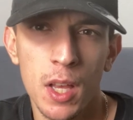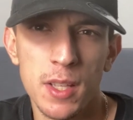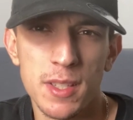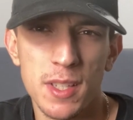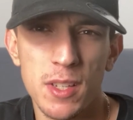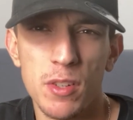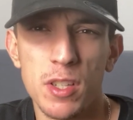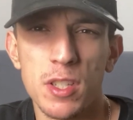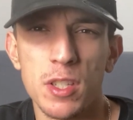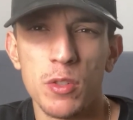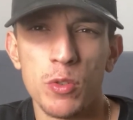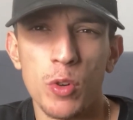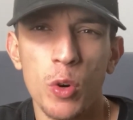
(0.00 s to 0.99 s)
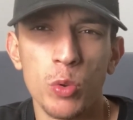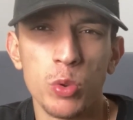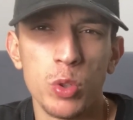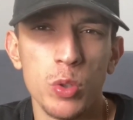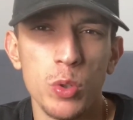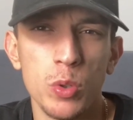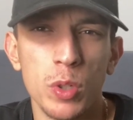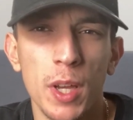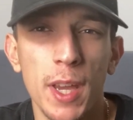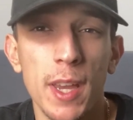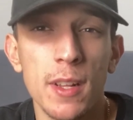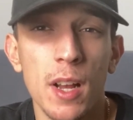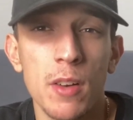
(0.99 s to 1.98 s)
serious road to
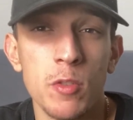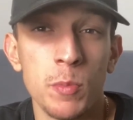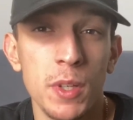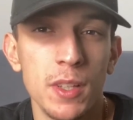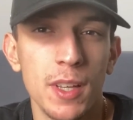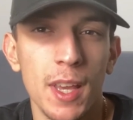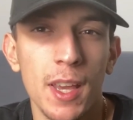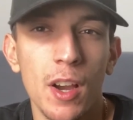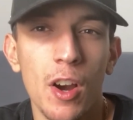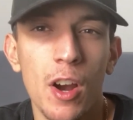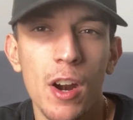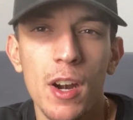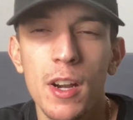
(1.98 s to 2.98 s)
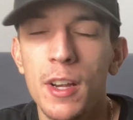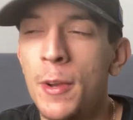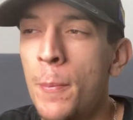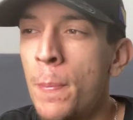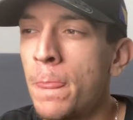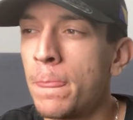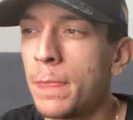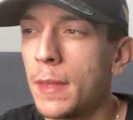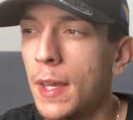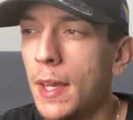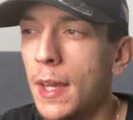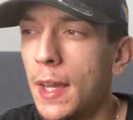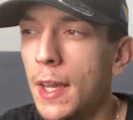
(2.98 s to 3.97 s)
800 meter AR.
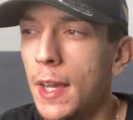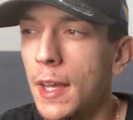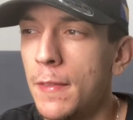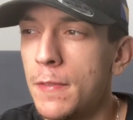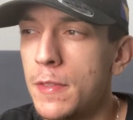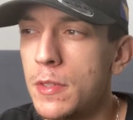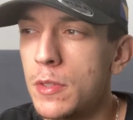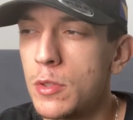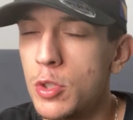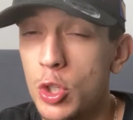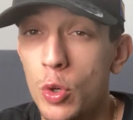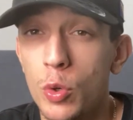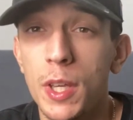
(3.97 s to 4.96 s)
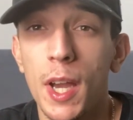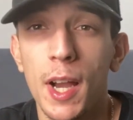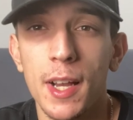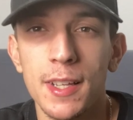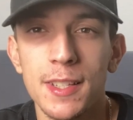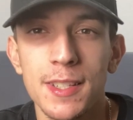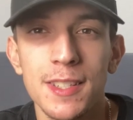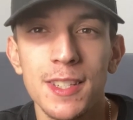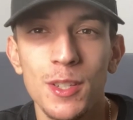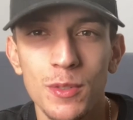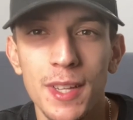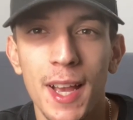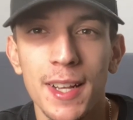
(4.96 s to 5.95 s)
And so yeah, see
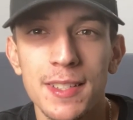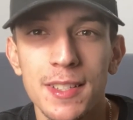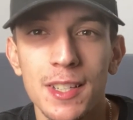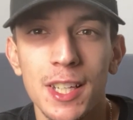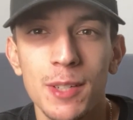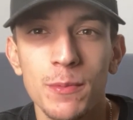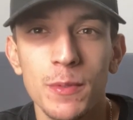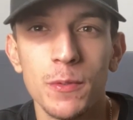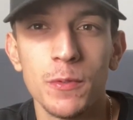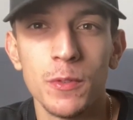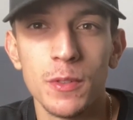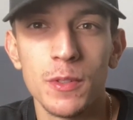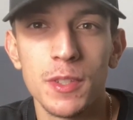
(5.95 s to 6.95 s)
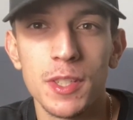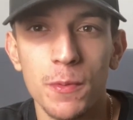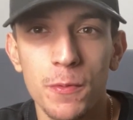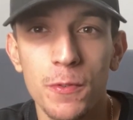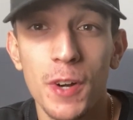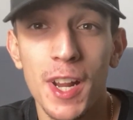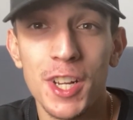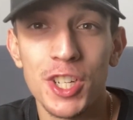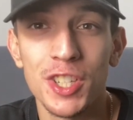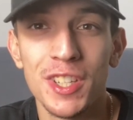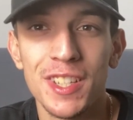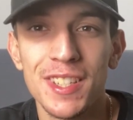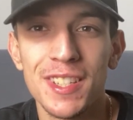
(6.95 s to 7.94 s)
you next time with some
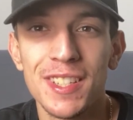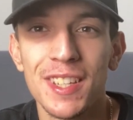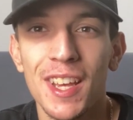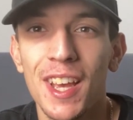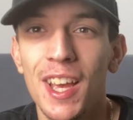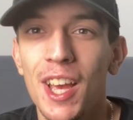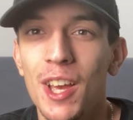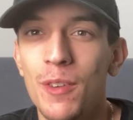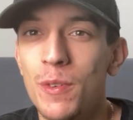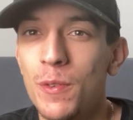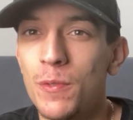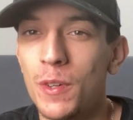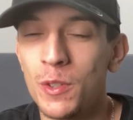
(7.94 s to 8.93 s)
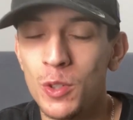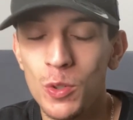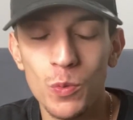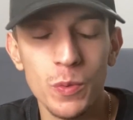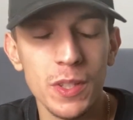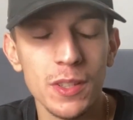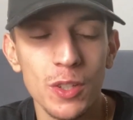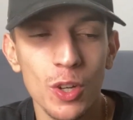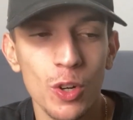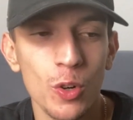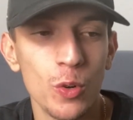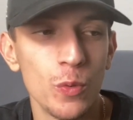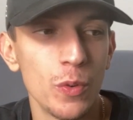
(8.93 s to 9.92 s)
freshness, with a new
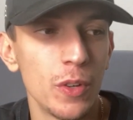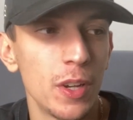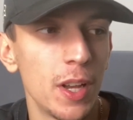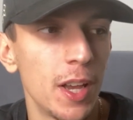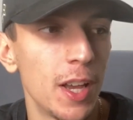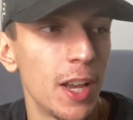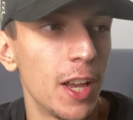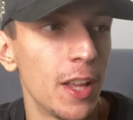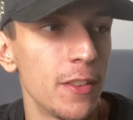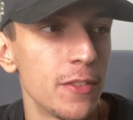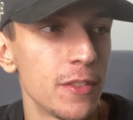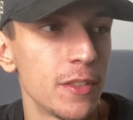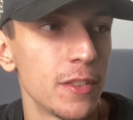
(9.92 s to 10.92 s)
video and